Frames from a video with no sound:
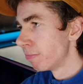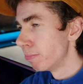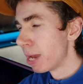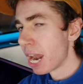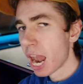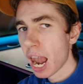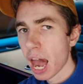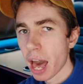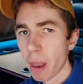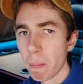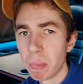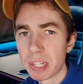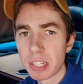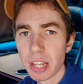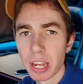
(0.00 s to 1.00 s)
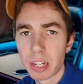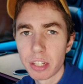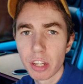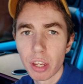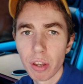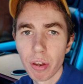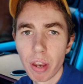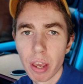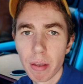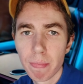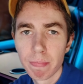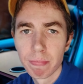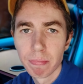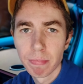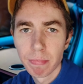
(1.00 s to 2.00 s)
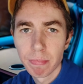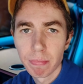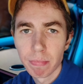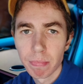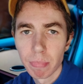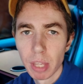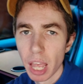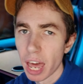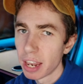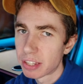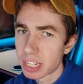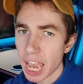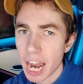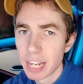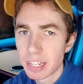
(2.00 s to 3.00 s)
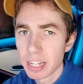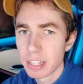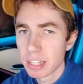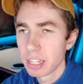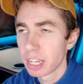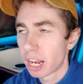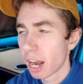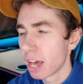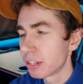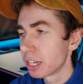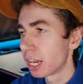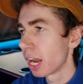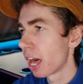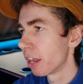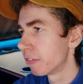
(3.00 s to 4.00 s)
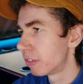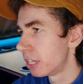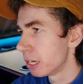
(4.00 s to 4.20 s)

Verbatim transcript: Made a lot of mistakes, cutie. A lot of skeletons in the closet, a lot of